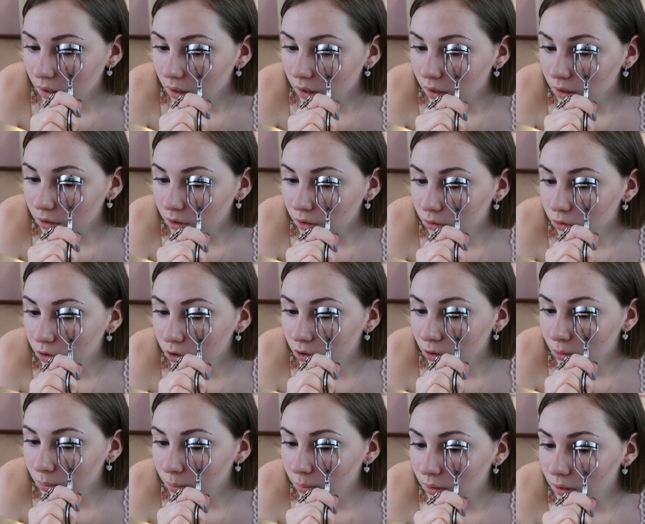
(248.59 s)
on
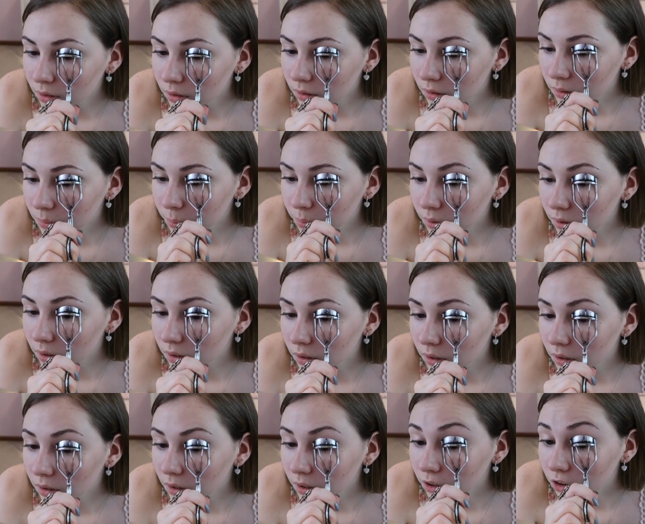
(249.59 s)
YouTube and put it
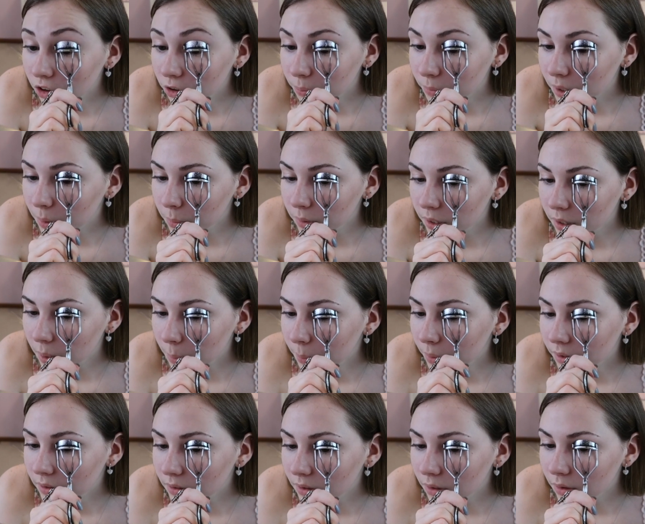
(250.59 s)
in. I just make it up
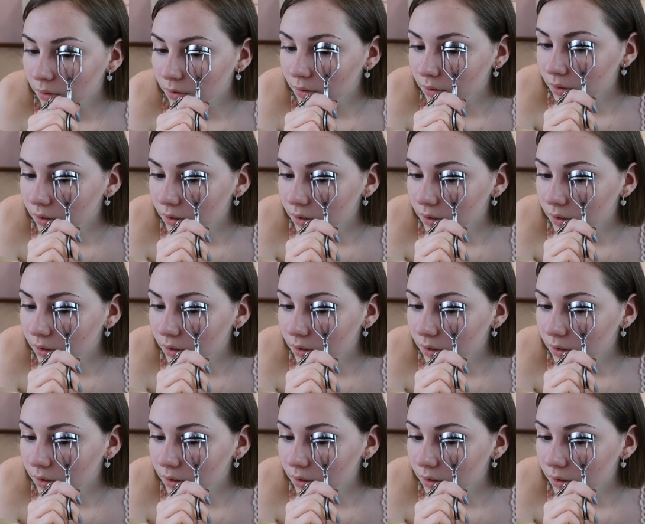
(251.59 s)
myself.